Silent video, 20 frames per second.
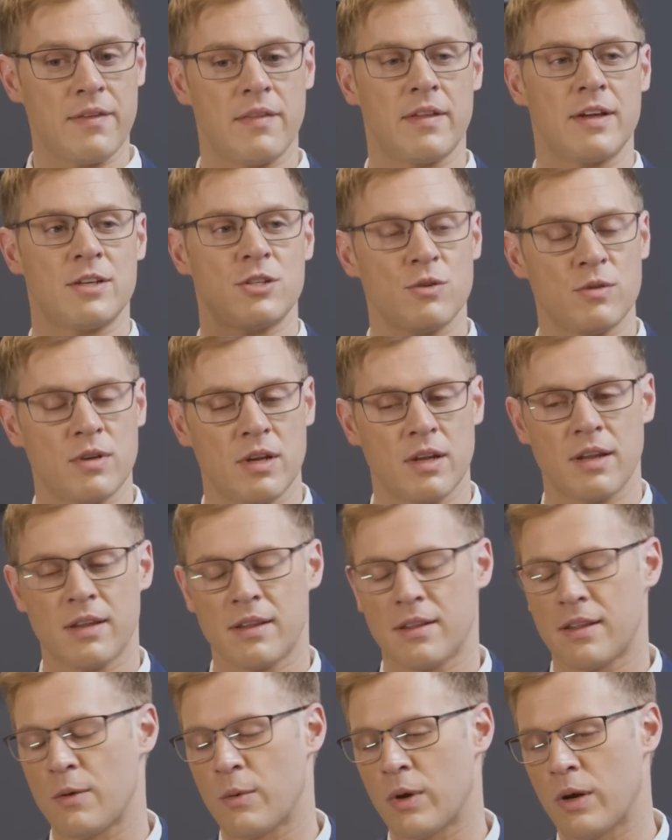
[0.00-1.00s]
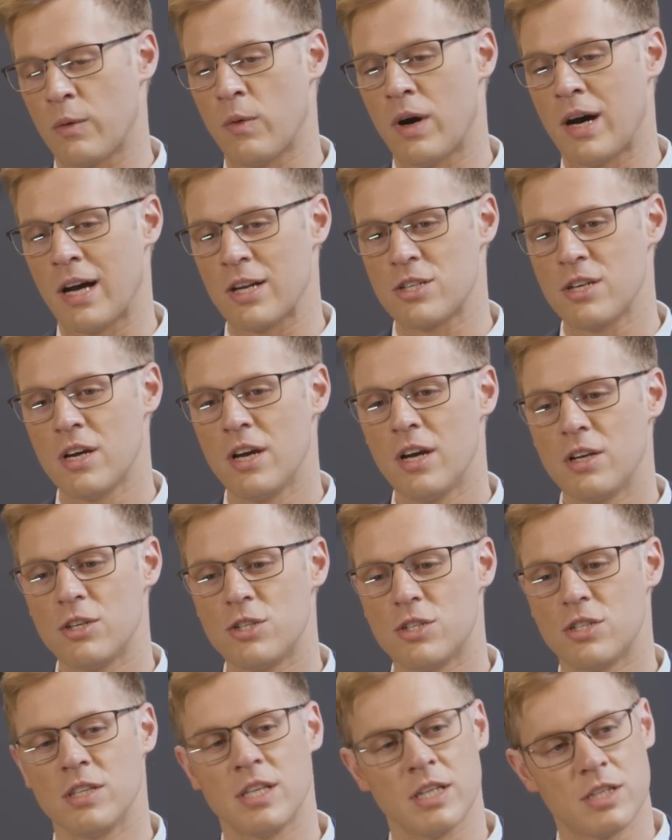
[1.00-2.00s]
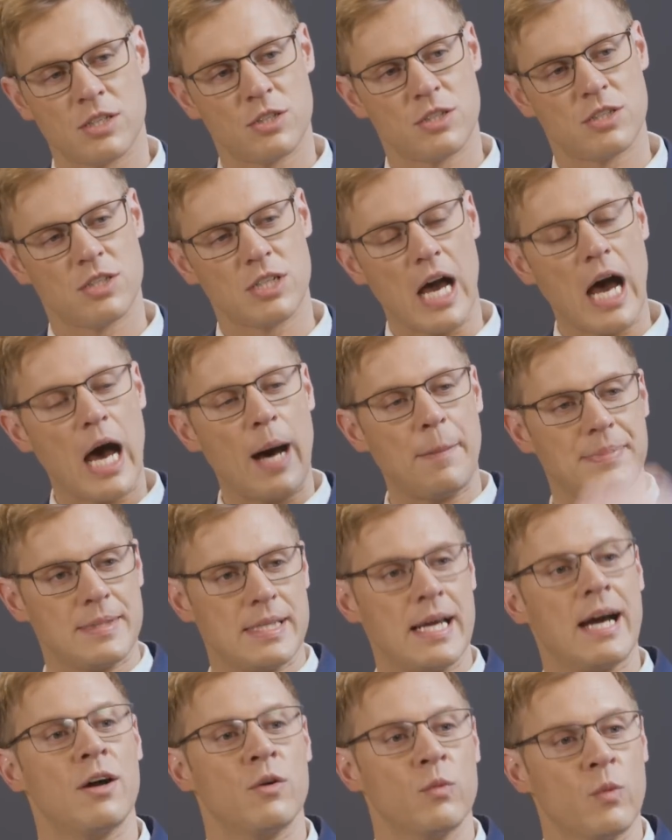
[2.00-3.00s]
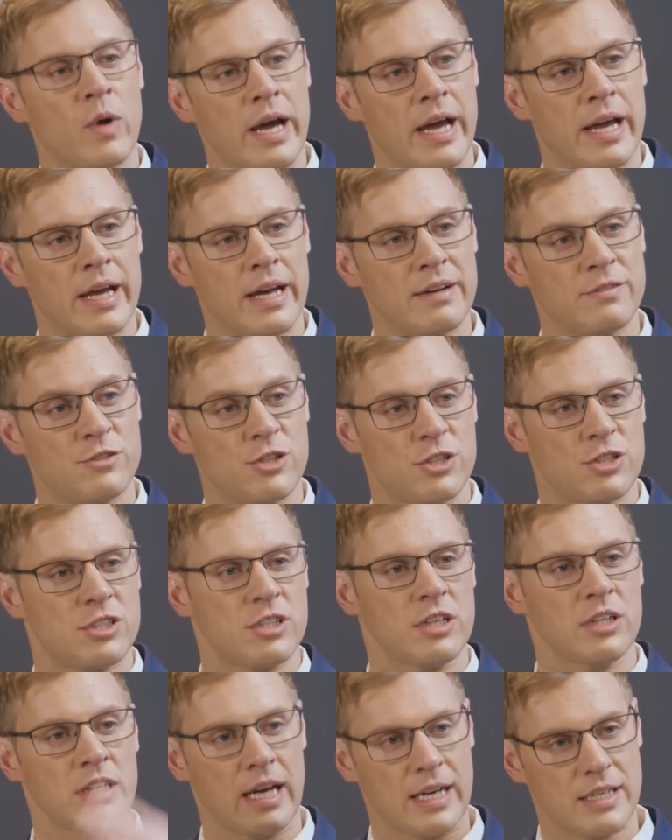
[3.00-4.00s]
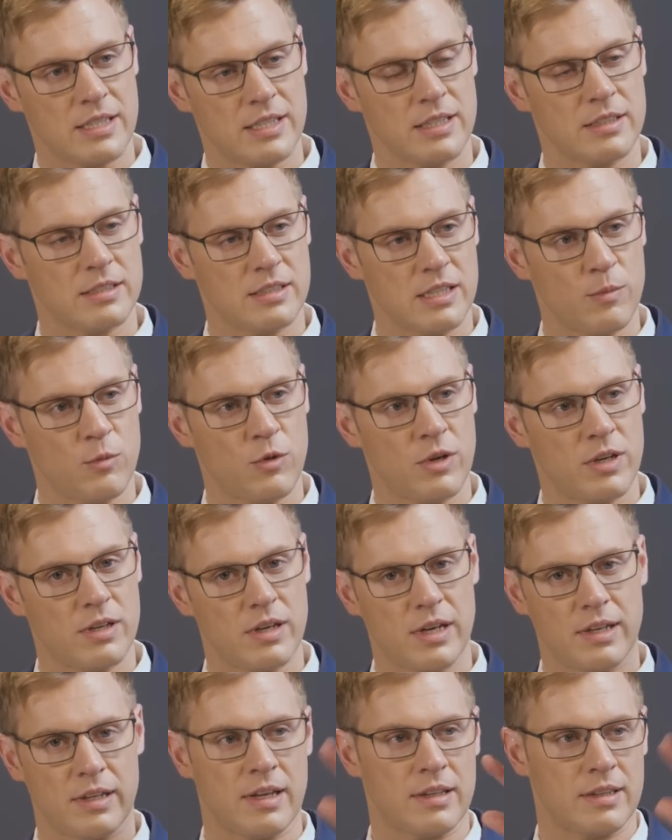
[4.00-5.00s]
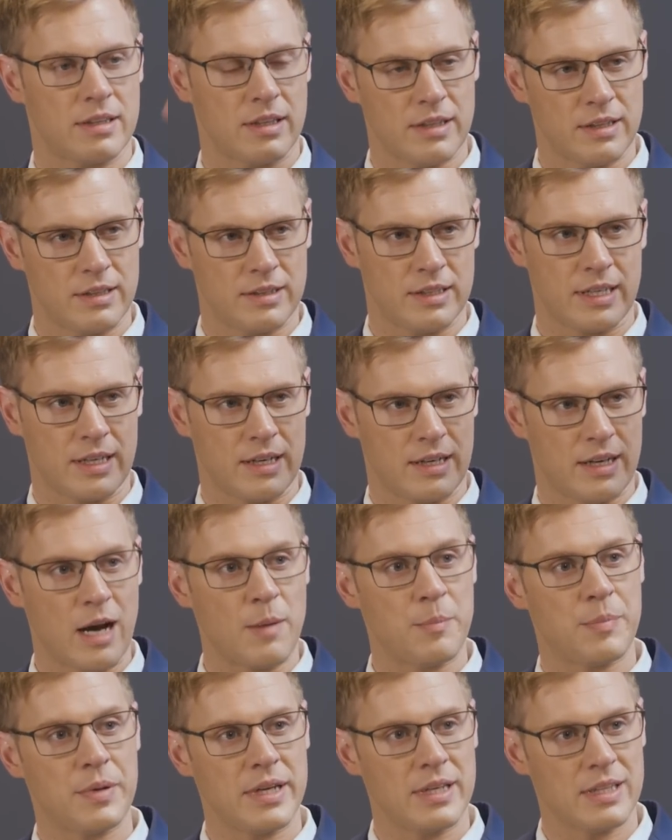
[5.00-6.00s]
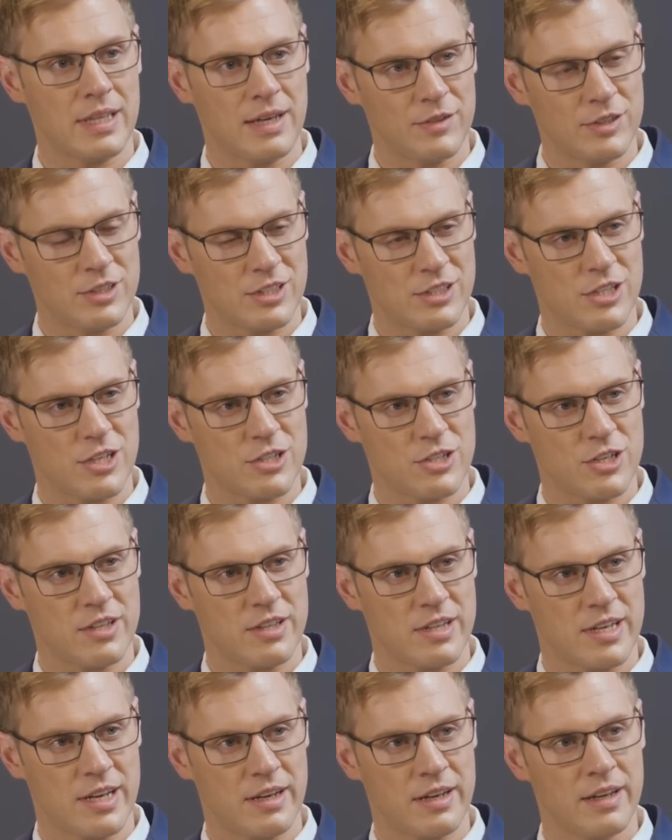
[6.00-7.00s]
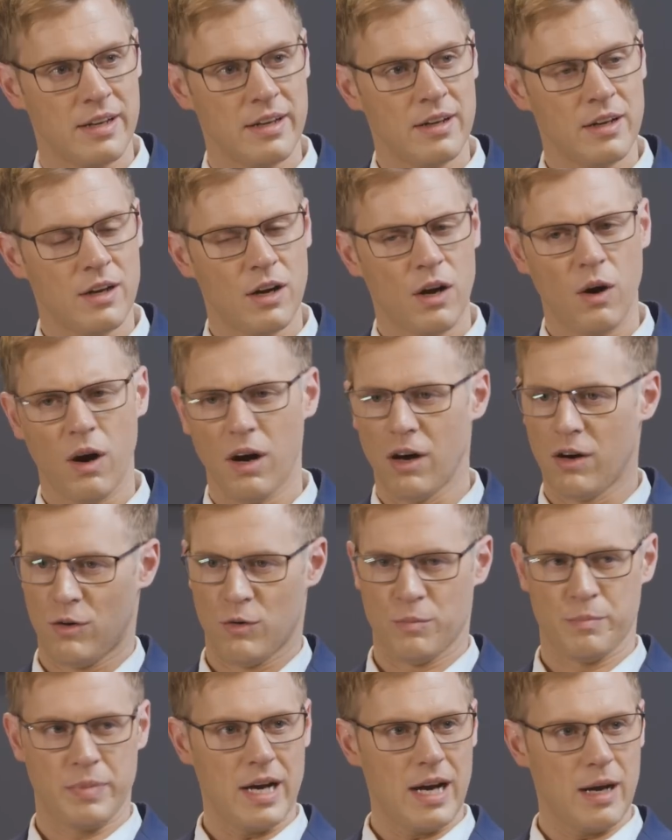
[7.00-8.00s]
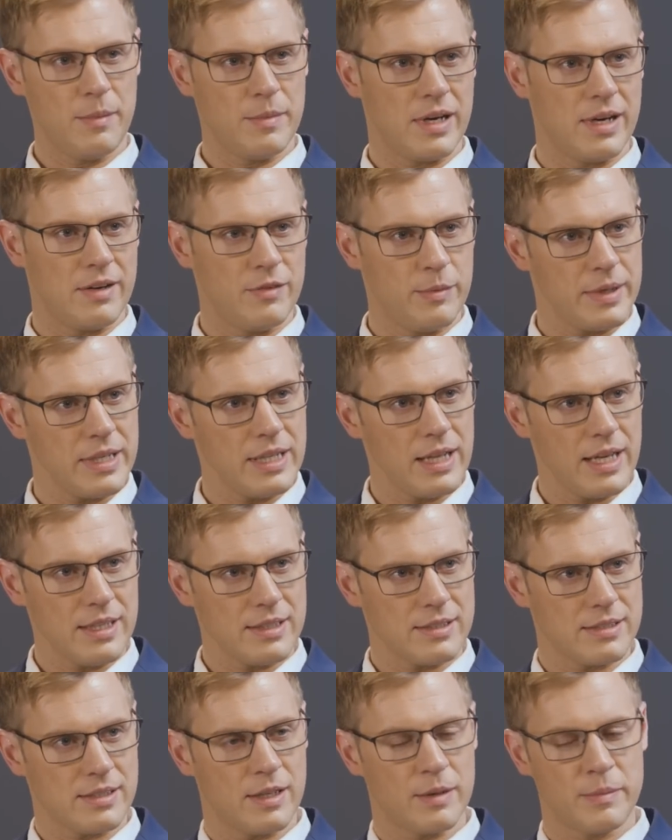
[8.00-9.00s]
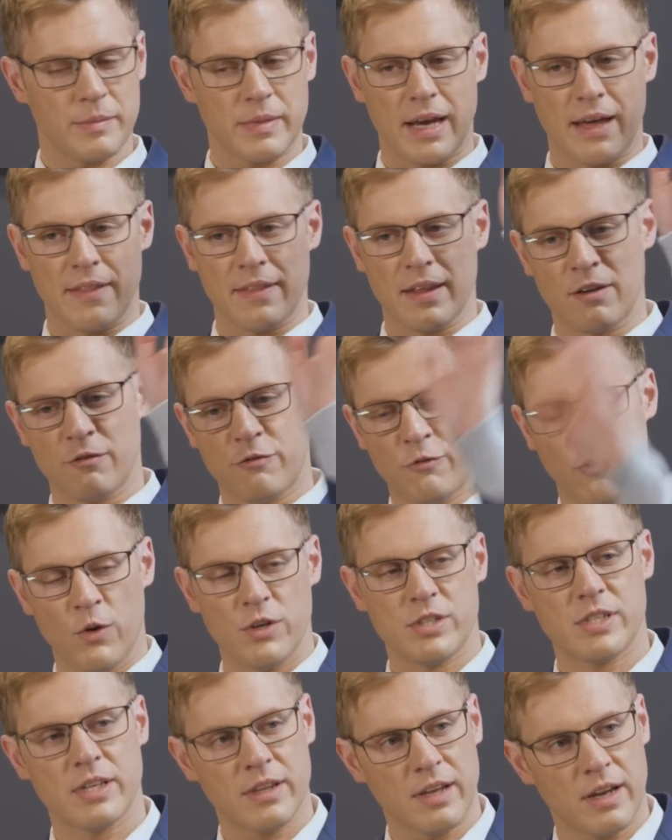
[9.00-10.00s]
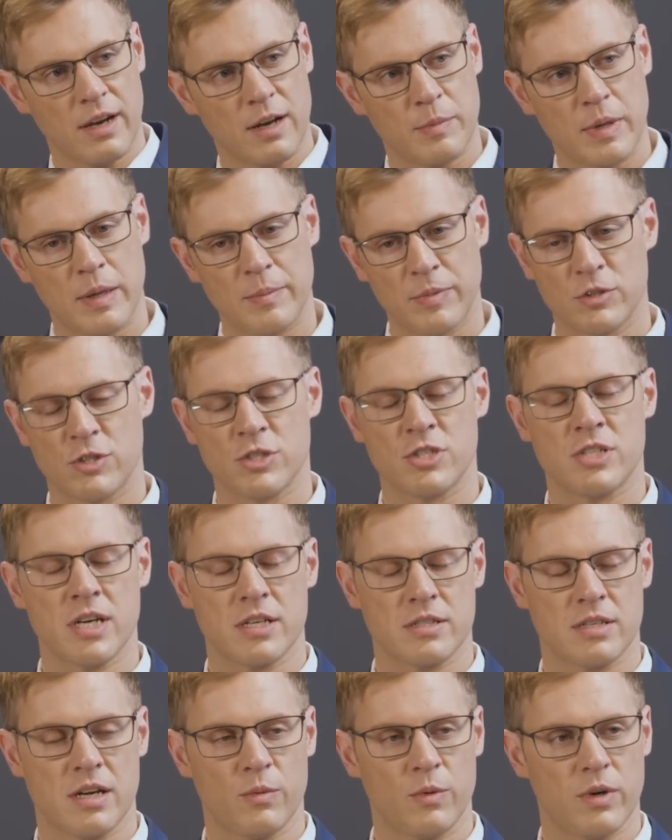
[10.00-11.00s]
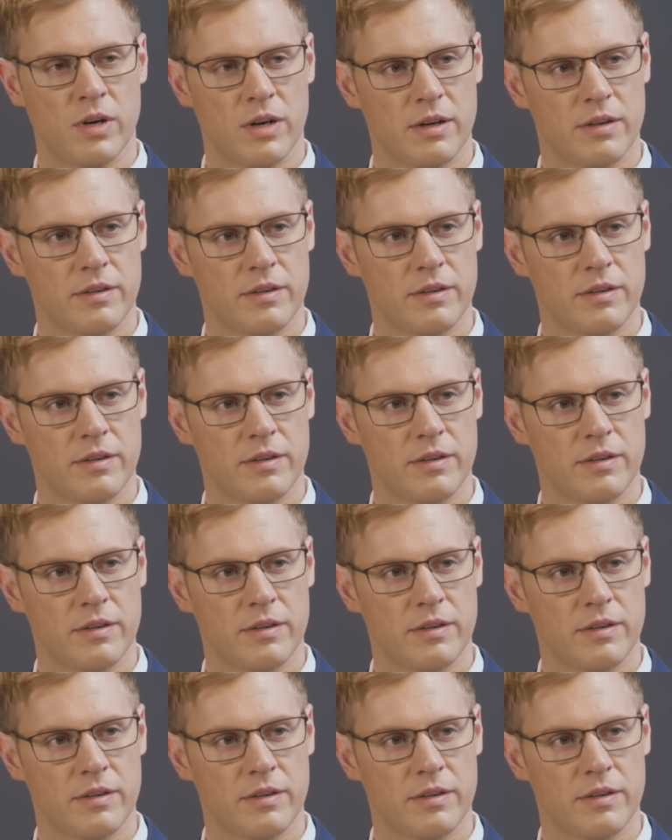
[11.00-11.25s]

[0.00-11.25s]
then they tune in and then they want to watch. The top-down way of just selecting someone at like a company-level decision that, Obama, everybody likes him, and then forcing that on people just does not work.